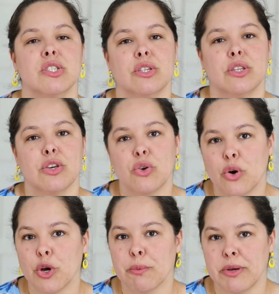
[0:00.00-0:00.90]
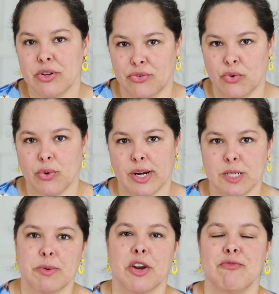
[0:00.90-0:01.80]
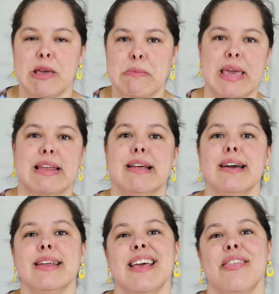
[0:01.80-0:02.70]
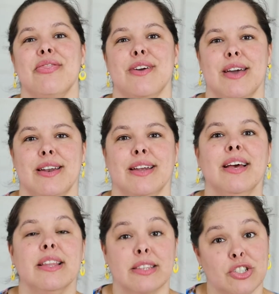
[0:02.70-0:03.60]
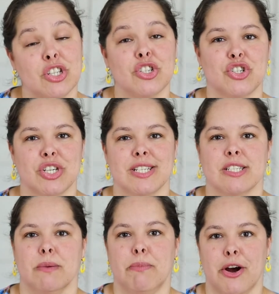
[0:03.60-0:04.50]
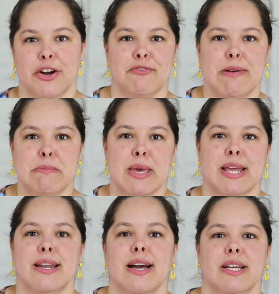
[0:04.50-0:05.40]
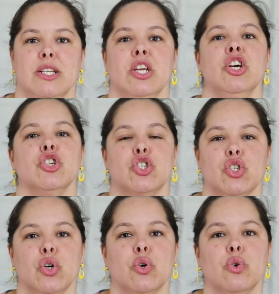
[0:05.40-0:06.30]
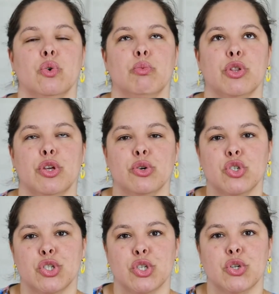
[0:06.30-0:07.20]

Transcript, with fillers: So the York Pinafore is part of my Make 9, and then the Ginger Jeans are part of my Make 9. So with those